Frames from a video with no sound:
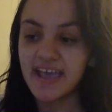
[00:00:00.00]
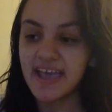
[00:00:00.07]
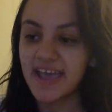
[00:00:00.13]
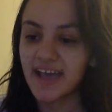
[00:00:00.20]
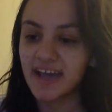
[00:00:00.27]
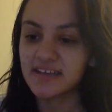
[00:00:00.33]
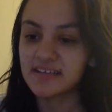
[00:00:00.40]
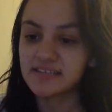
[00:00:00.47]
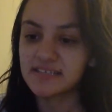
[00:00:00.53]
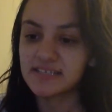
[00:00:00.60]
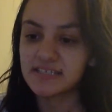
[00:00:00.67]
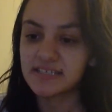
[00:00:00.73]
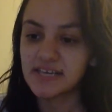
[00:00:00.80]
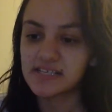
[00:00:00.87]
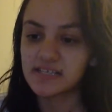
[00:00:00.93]
and
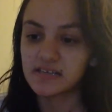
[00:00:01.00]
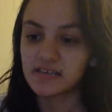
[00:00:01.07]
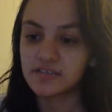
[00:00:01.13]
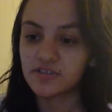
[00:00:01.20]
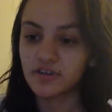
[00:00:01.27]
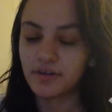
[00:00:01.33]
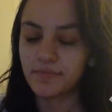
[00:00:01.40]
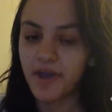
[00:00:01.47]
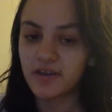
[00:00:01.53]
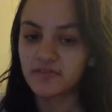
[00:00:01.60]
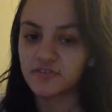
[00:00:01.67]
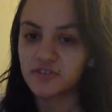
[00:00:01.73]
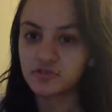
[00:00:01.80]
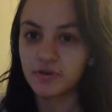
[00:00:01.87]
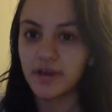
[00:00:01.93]
it takes a certain amount
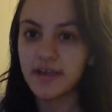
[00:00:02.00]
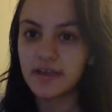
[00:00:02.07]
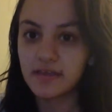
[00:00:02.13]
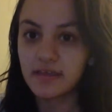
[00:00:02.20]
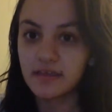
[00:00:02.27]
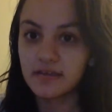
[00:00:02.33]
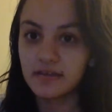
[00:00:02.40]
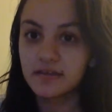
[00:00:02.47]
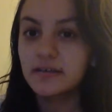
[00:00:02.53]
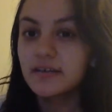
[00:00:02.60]
of strength